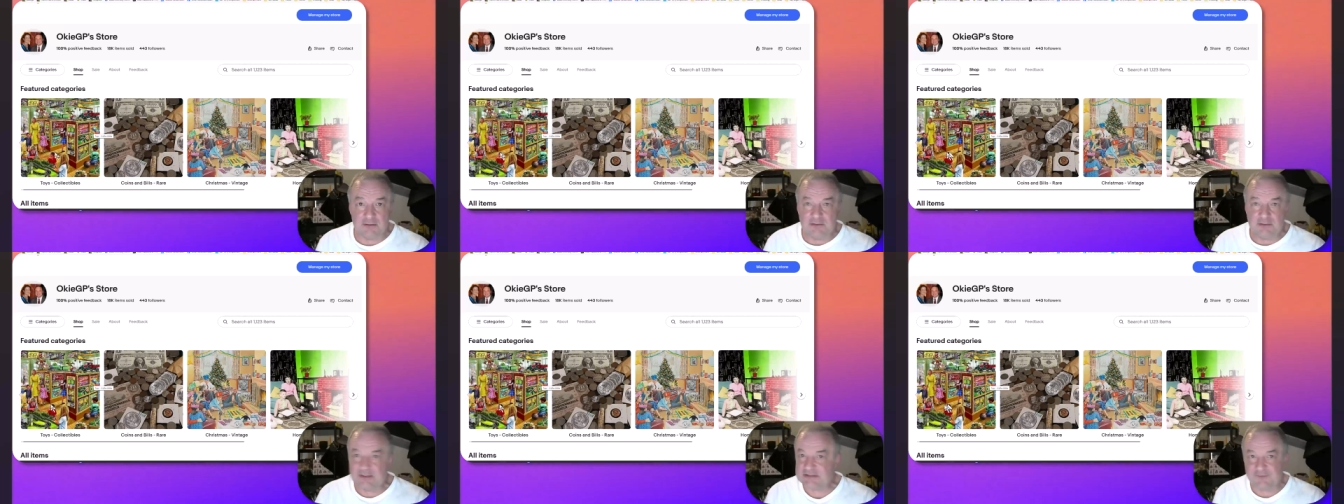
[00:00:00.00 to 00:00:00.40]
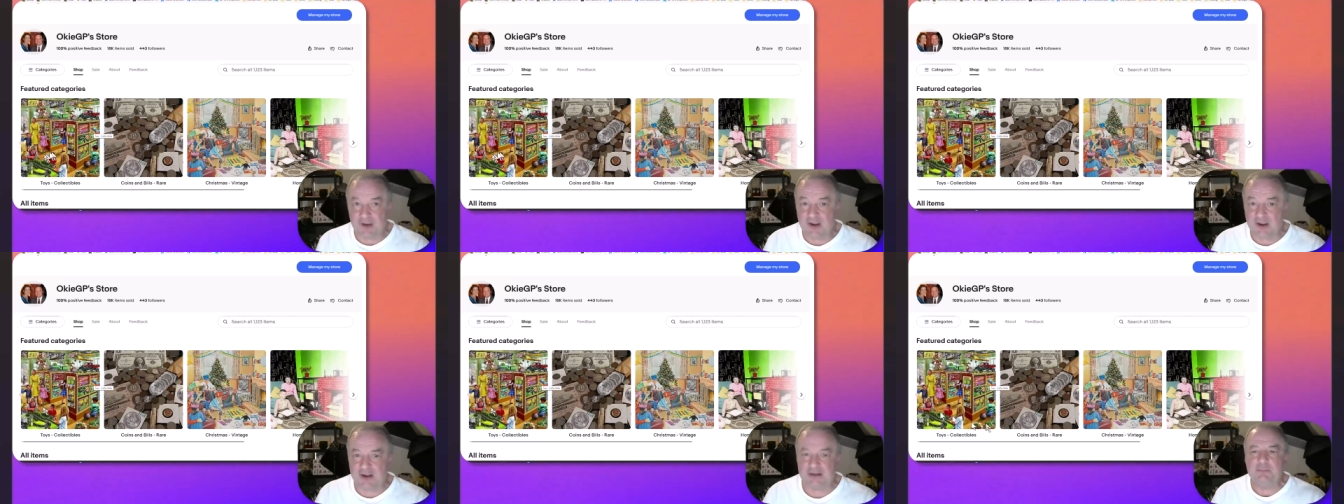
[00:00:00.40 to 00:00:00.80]
It's
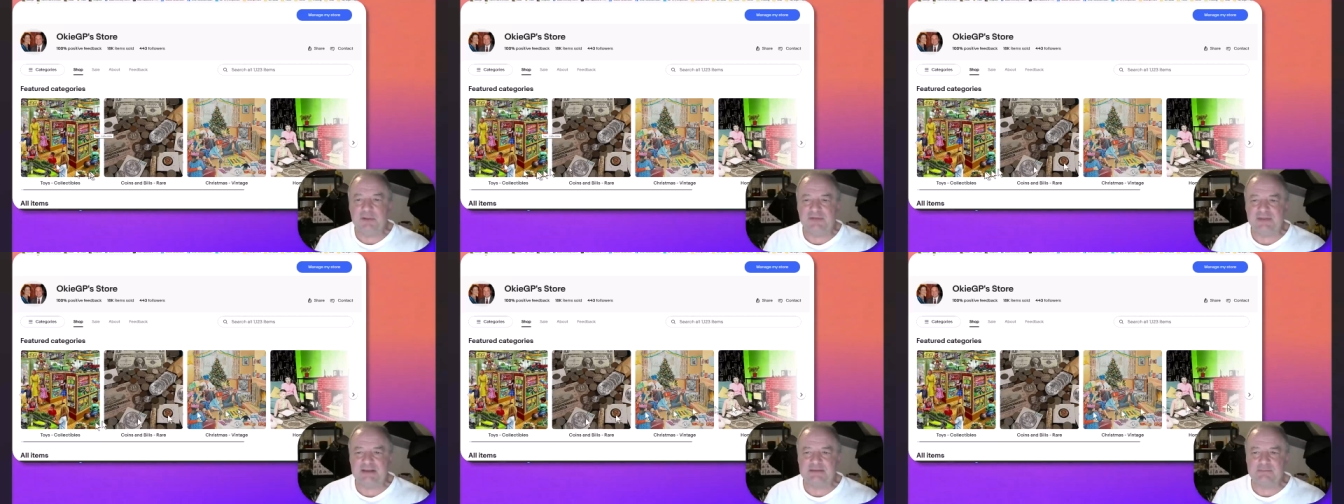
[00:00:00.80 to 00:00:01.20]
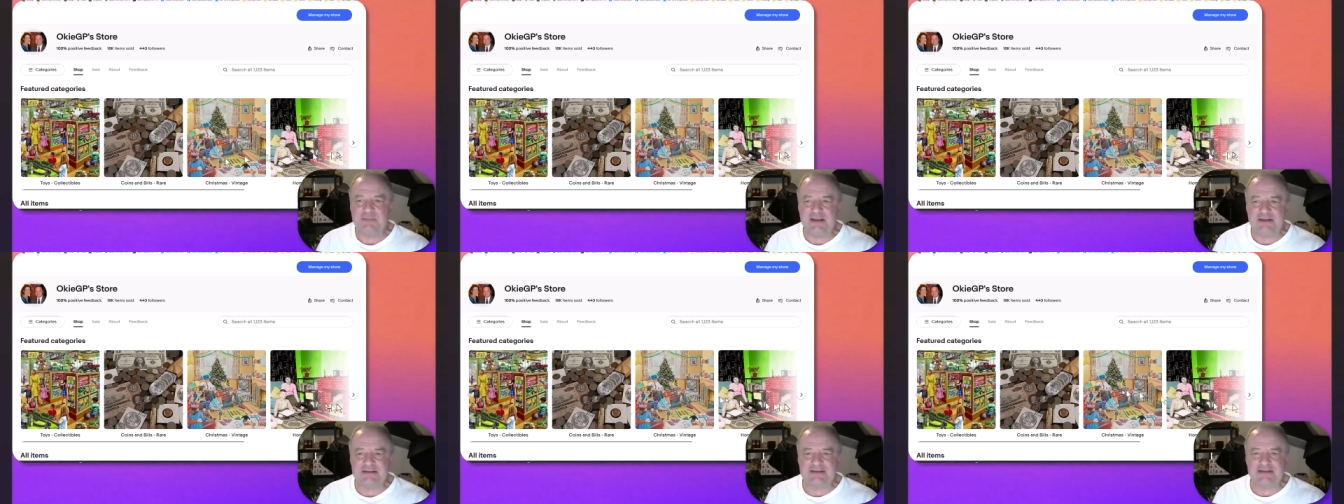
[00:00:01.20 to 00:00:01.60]
fine. But these
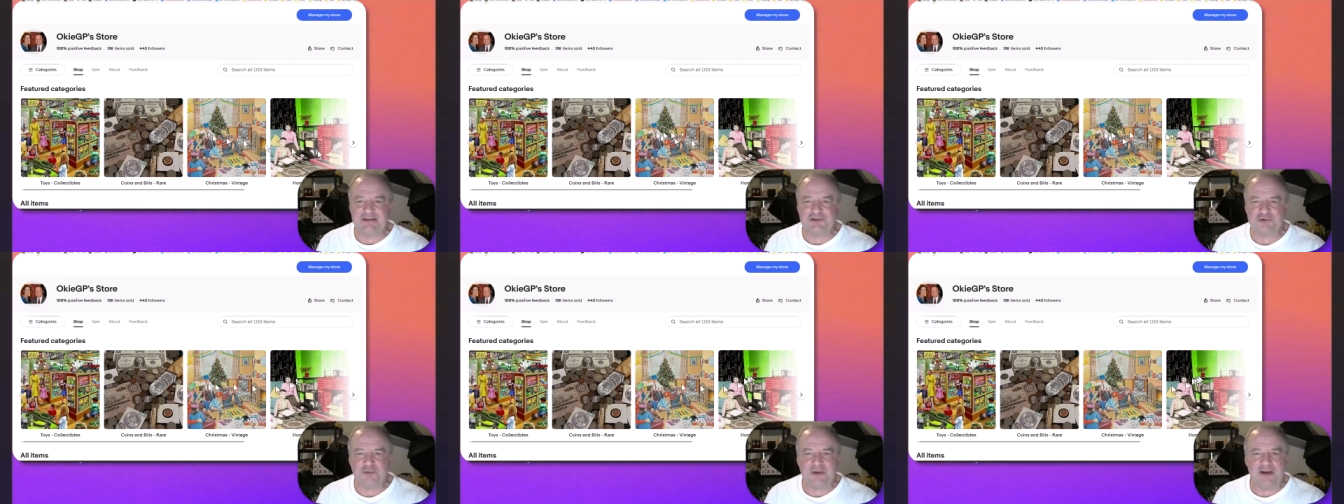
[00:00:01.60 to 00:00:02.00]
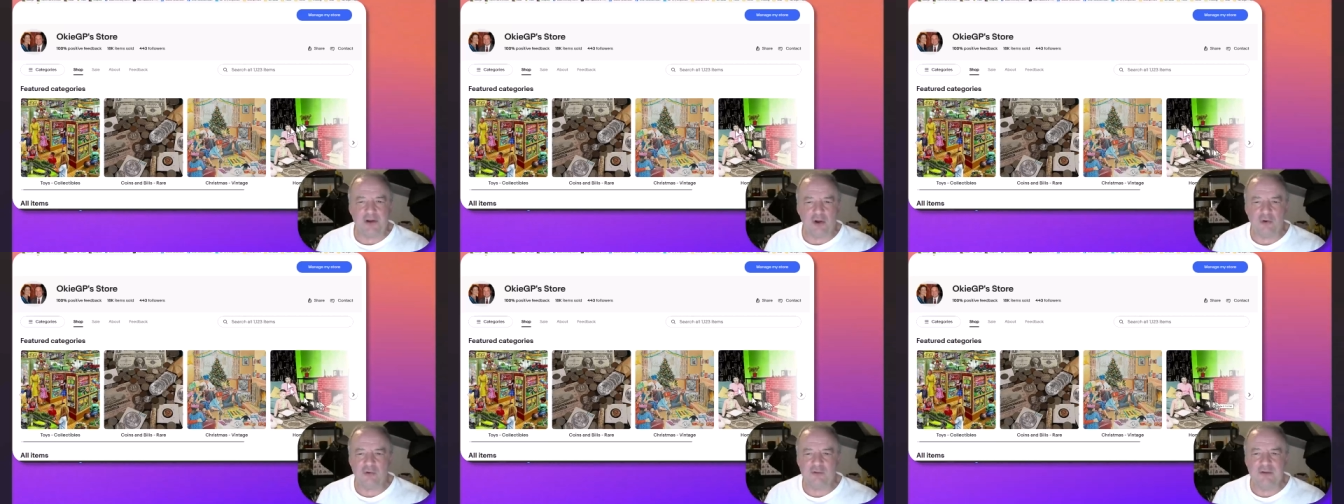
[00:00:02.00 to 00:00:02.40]
mid-century
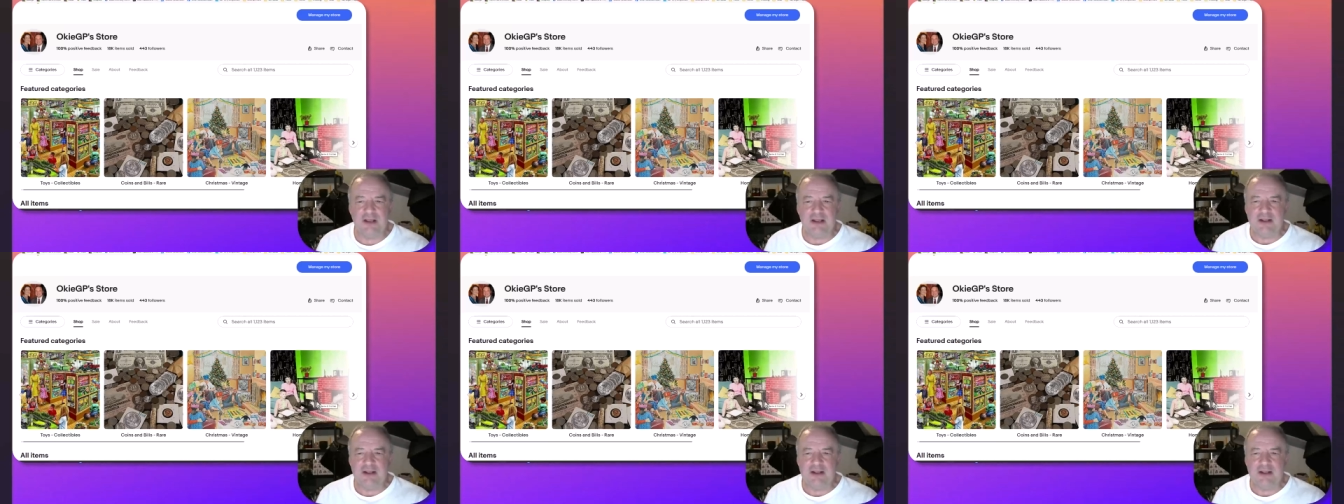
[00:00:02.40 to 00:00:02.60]
old